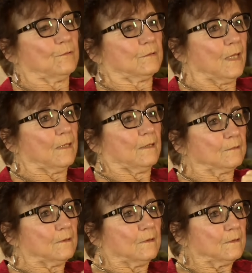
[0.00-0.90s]

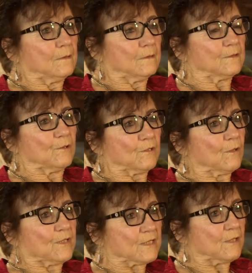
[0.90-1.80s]
Do
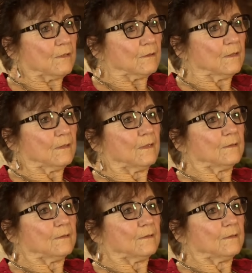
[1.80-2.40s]
you know the song?